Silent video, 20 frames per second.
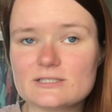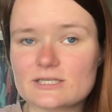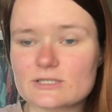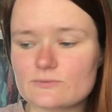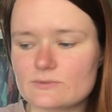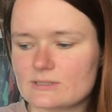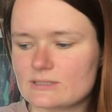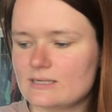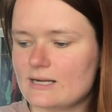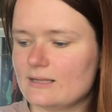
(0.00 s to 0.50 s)
This
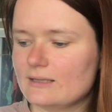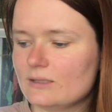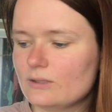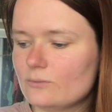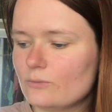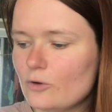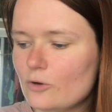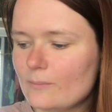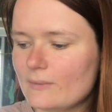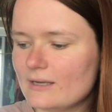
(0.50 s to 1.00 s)
was an alien
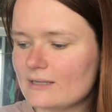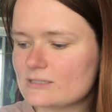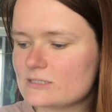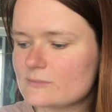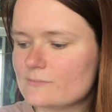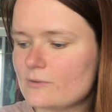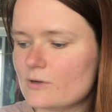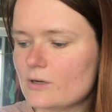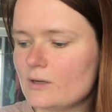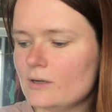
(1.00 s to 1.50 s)
romance
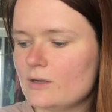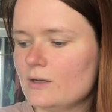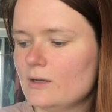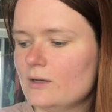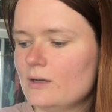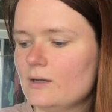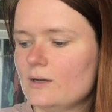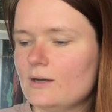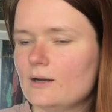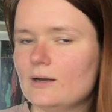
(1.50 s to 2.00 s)
book
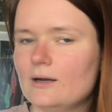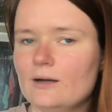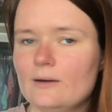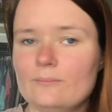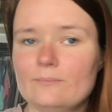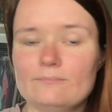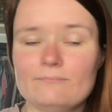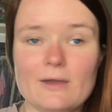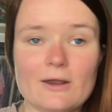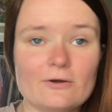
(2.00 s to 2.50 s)

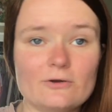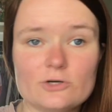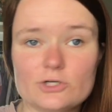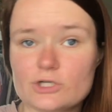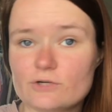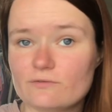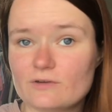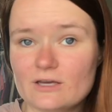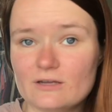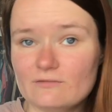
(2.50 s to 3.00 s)
um, marriage
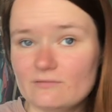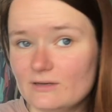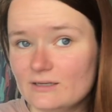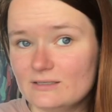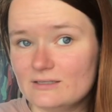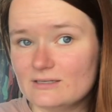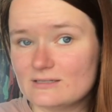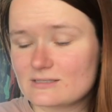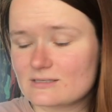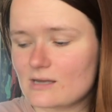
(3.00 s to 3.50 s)
of
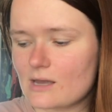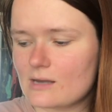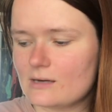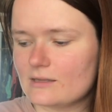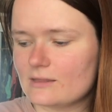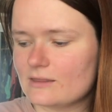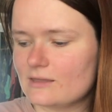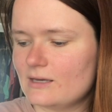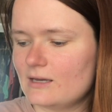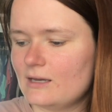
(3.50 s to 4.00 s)
convenience kind
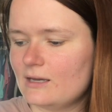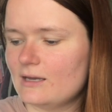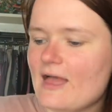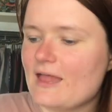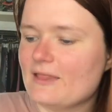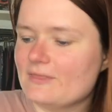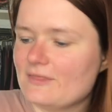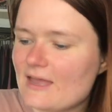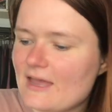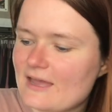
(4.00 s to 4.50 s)
of thing.
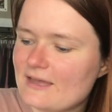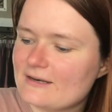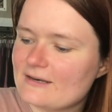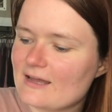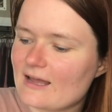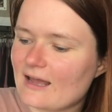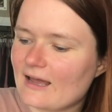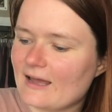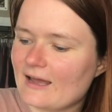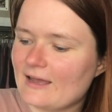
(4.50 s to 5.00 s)
And then
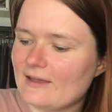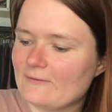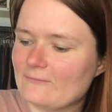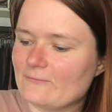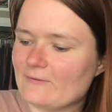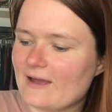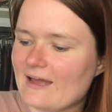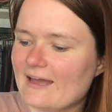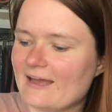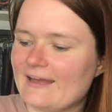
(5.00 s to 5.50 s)
I
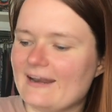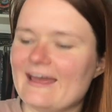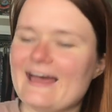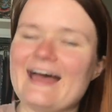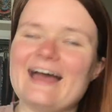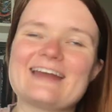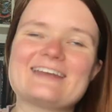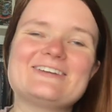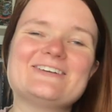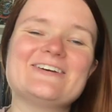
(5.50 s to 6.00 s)
read
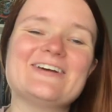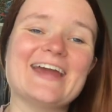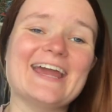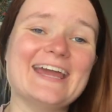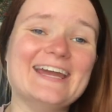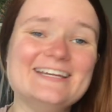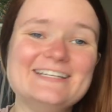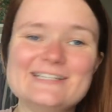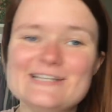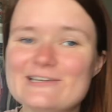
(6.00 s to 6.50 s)
Act Your
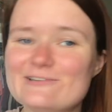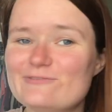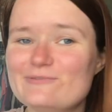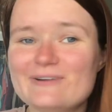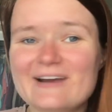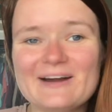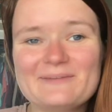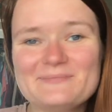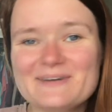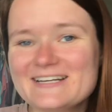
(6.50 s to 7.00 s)
Age Eve
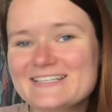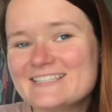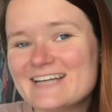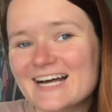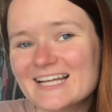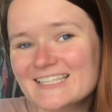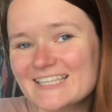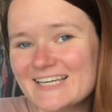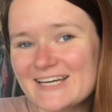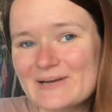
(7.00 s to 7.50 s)
Brown by
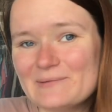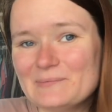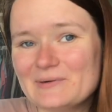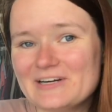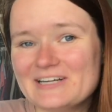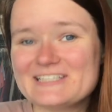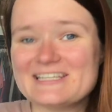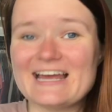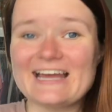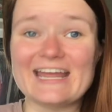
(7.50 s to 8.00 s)
Talia
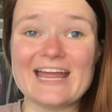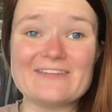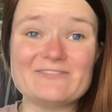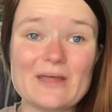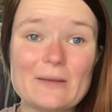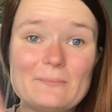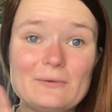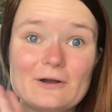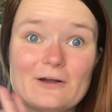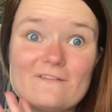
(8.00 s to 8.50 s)
Hibbert. I gave
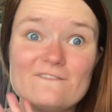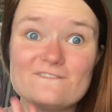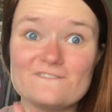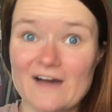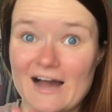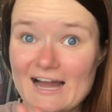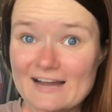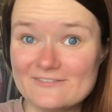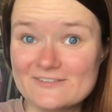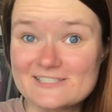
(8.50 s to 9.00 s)
that book
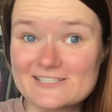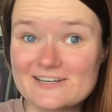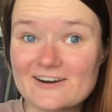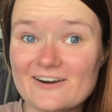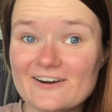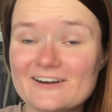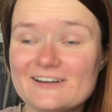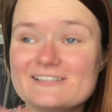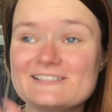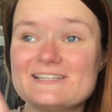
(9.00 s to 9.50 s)
five
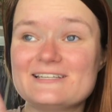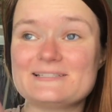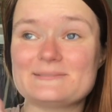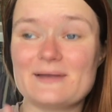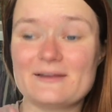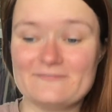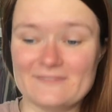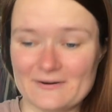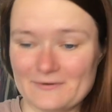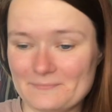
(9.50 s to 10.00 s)
stars. It is
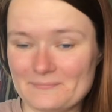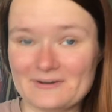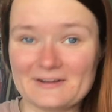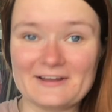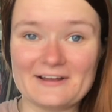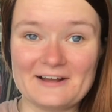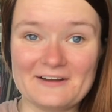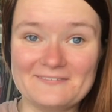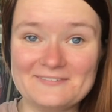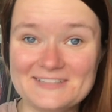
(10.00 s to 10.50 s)
my favorite
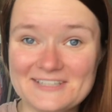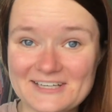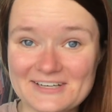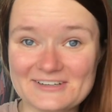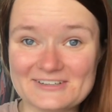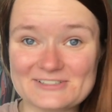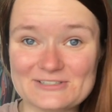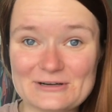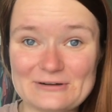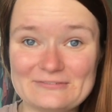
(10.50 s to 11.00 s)
book of the
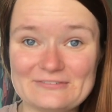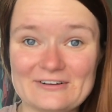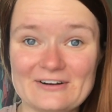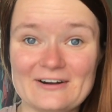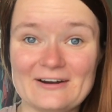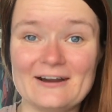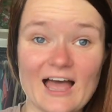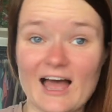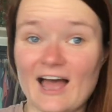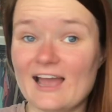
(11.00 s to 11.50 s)
year so
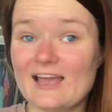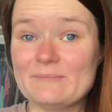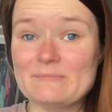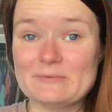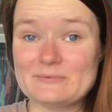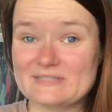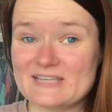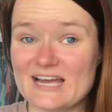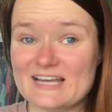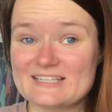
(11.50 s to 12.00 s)
far. I am
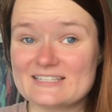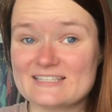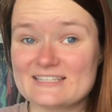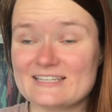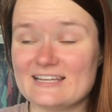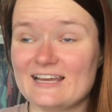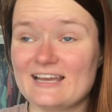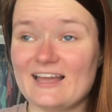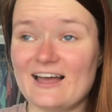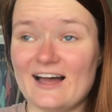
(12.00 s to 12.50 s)
obsessed.
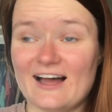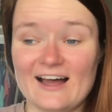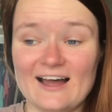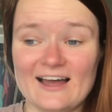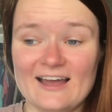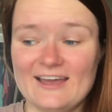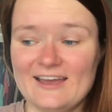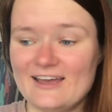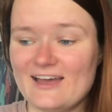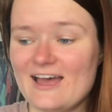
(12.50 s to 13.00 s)
Like
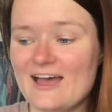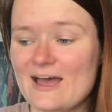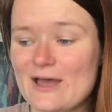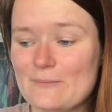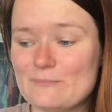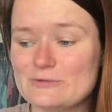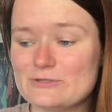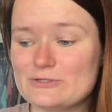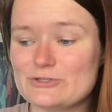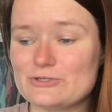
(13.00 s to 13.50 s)
I
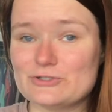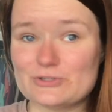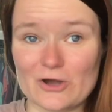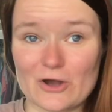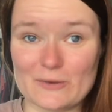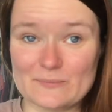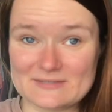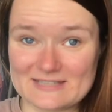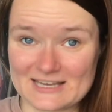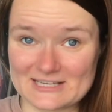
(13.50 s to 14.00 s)
am so
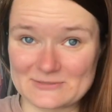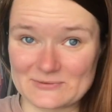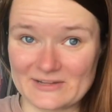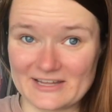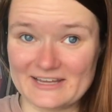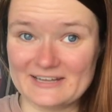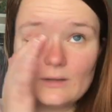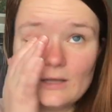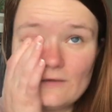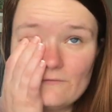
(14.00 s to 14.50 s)
obsessed with
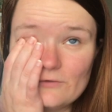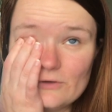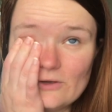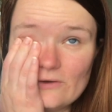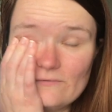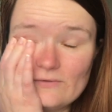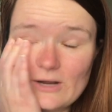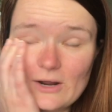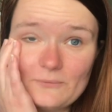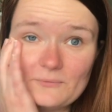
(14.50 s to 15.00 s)
it. If you
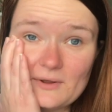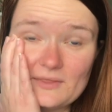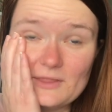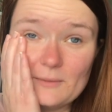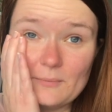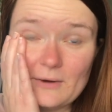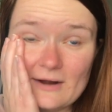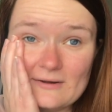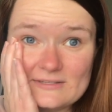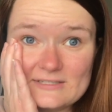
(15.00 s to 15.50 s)
have not read The
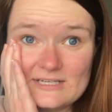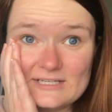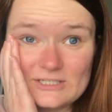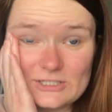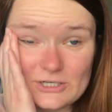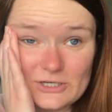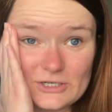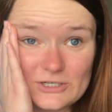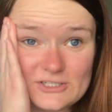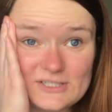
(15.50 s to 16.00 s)
Brown
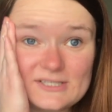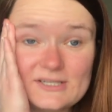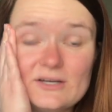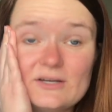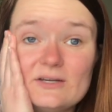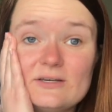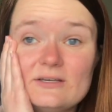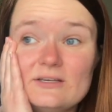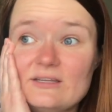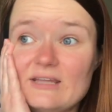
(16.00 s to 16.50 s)
Sisters,
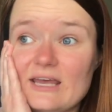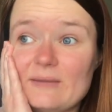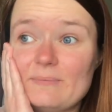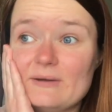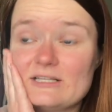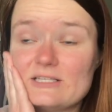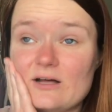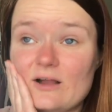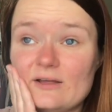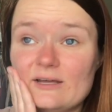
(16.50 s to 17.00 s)
like
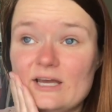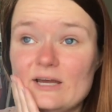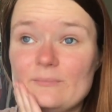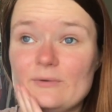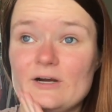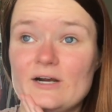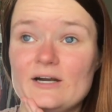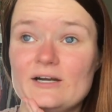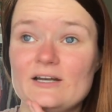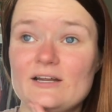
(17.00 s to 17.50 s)
by Talia
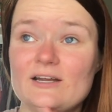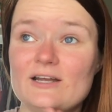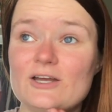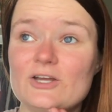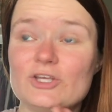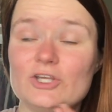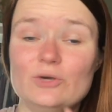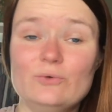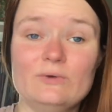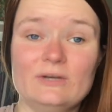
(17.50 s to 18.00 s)
Hibbert,
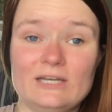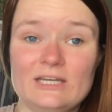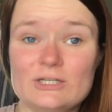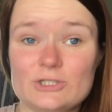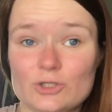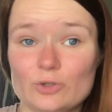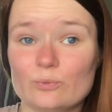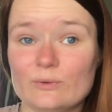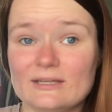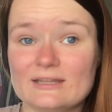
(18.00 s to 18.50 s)
you need
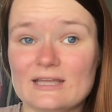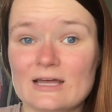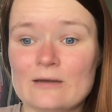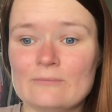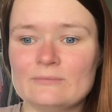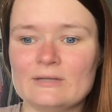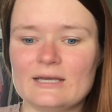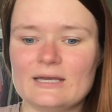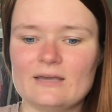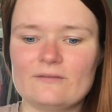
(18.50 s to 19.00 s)
to read
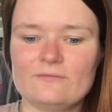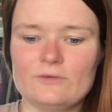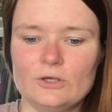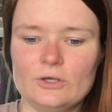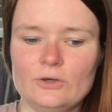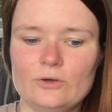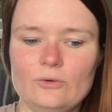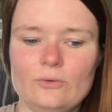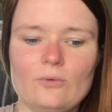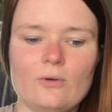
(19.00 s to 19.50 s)
them. Like if
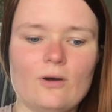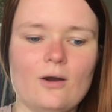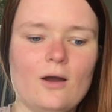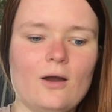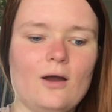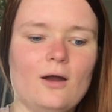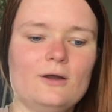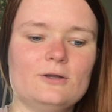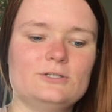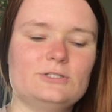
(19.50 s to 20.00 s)
you
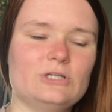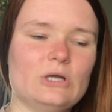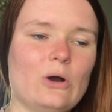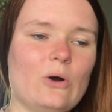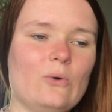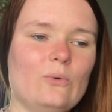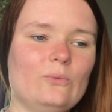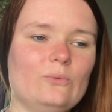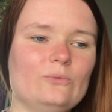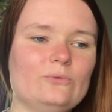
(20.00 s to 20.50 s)

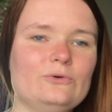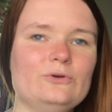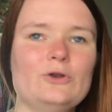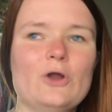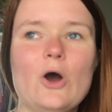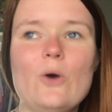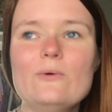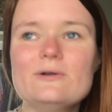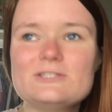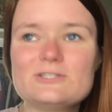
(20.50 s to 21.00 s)
don't
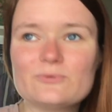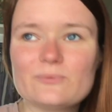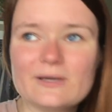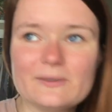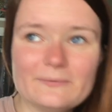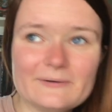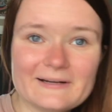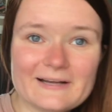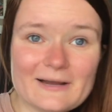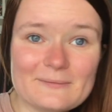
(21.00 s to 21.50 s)
know what to read
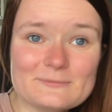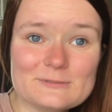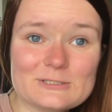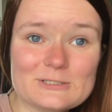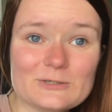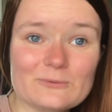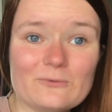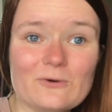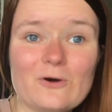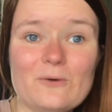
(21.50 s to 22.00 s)
when it comes
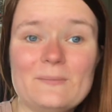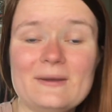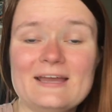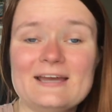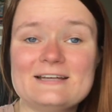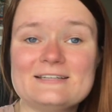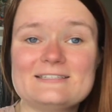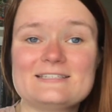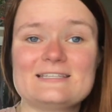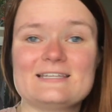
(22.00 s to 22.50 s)
to
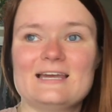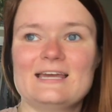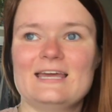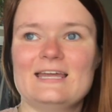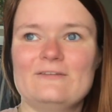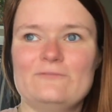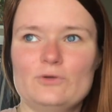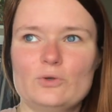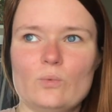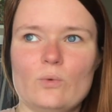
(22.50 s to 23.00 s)
romance, like,
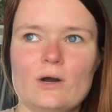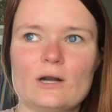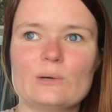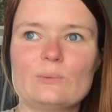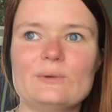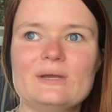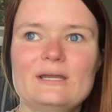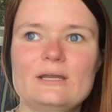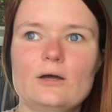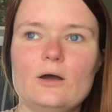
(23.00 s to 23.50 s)
and if you want to
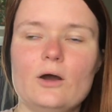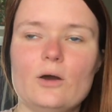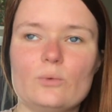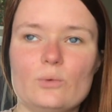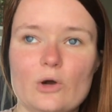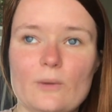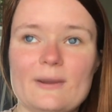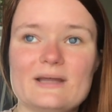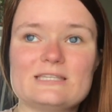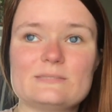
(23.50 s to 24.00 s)
read
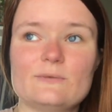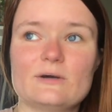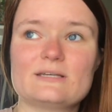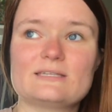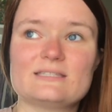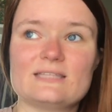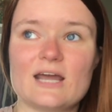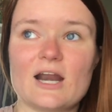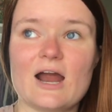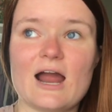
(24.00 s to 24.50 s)
romance
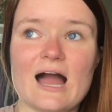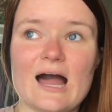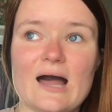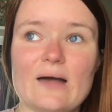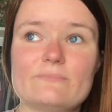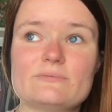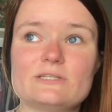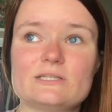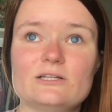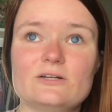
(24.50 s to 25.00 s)
books that are
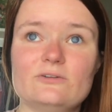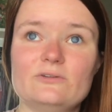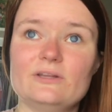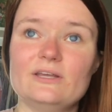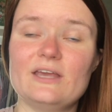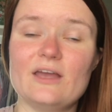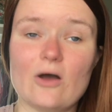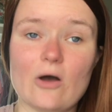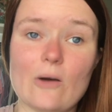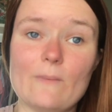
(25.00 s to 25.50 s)

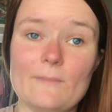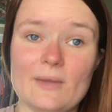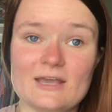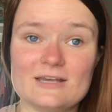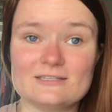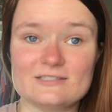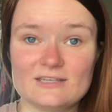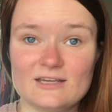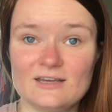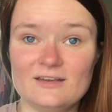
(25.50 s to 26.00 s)
absolutely
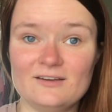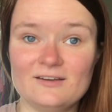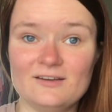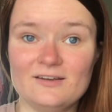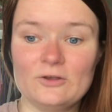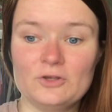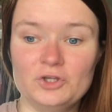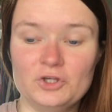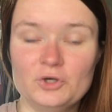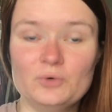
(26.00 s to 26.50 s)
amazing,
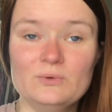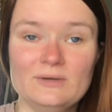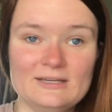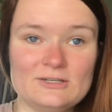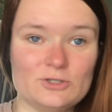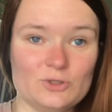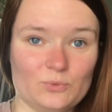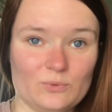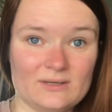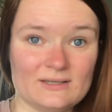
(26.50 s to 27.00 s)
you need
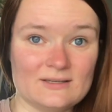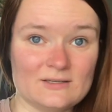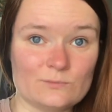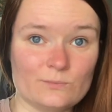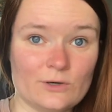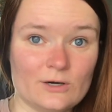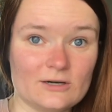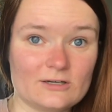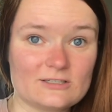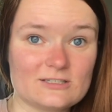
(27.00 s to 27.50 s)
to read these
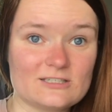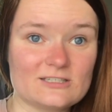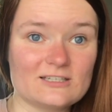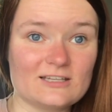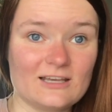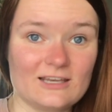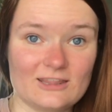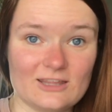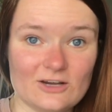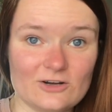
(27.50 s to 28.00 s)
books.
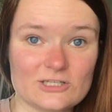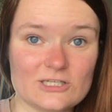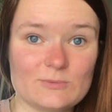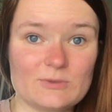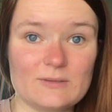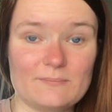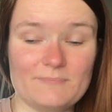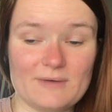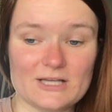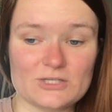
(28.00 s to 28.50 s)
Like, they are some of
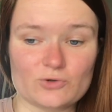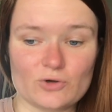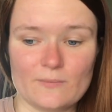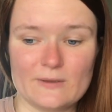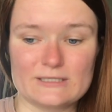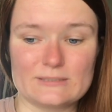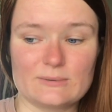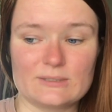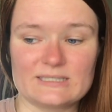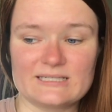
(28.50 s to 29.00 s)
the best
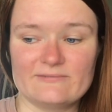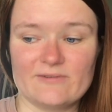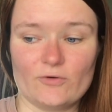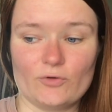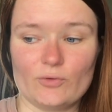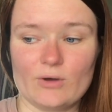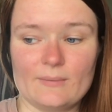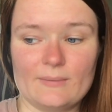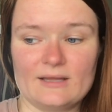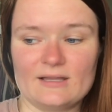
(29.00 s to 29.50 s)
romance books I've ever
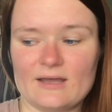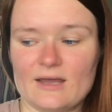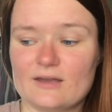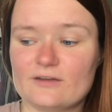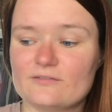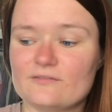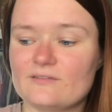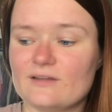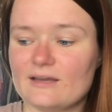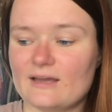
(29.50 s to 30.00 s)
read in my
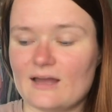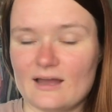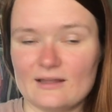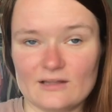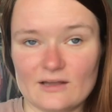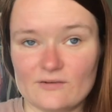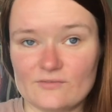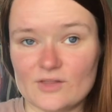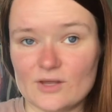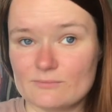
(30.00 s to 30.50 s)
life. Like, I
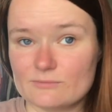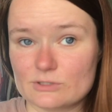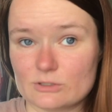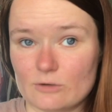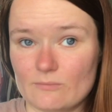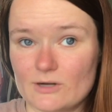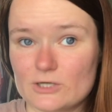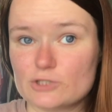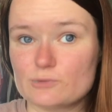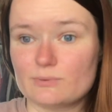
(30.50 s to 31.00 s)
love them so
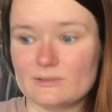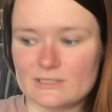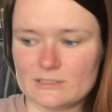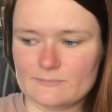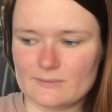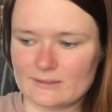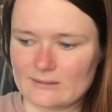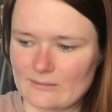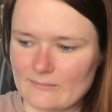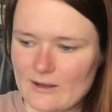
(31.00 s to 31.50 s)
much. Please
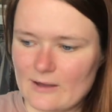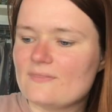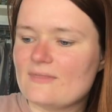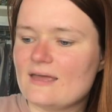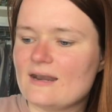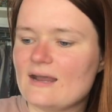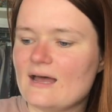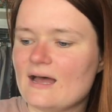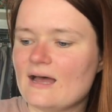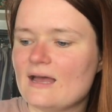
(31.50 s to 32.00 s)
pick them up.
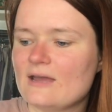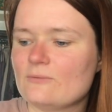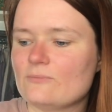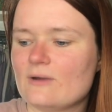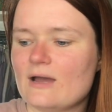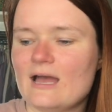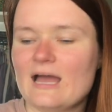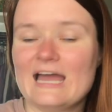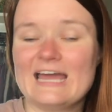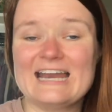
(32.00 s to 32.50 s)
Then I
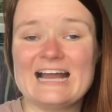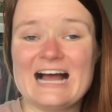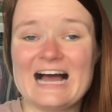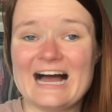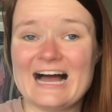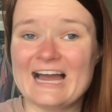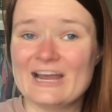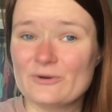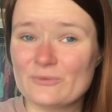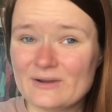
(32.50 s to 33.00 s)
read
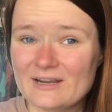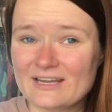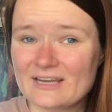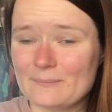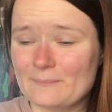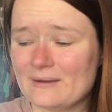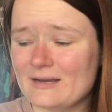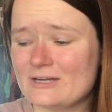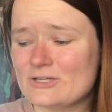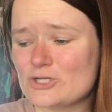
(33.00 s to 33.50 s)
Iric
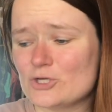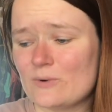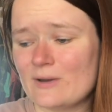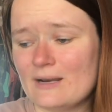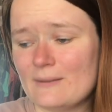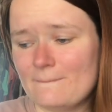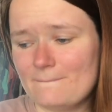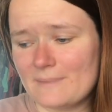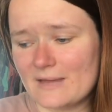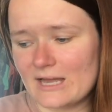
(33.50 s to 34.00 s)
by
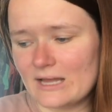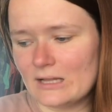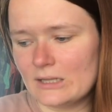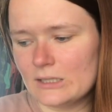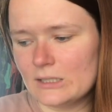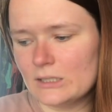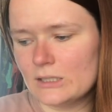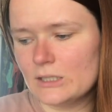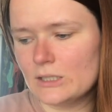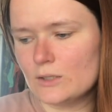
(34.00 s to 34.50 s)
Joanna
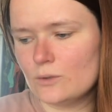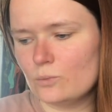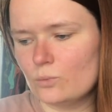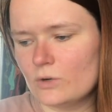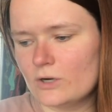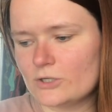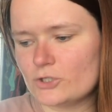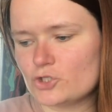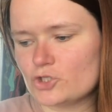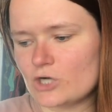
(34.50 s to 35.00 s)
Bell,
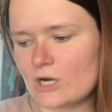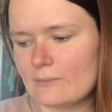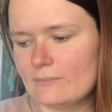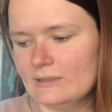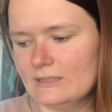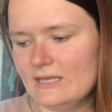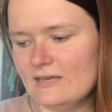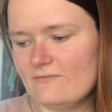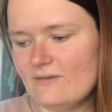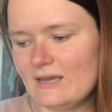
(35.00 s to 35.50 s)
which I
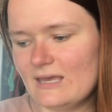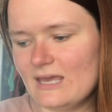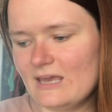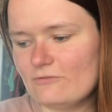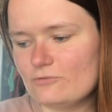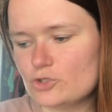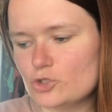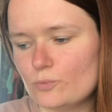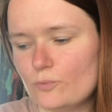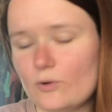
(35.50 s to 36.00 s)
believe I
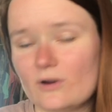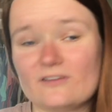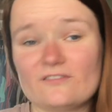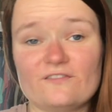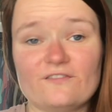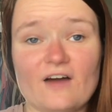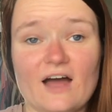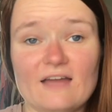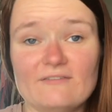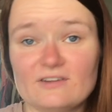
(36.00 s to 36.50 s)
gave 2.5
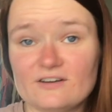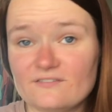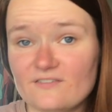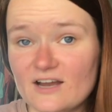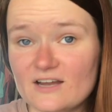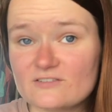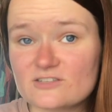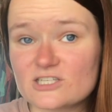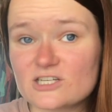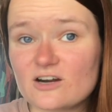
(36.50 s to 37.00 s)
out of
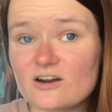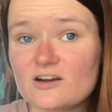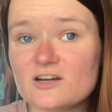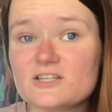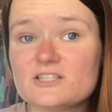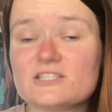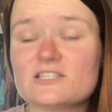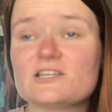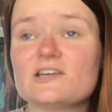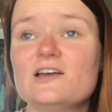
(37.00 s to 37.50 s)
5
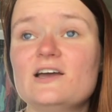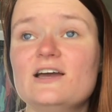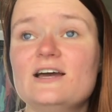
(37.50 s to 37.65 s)
stars.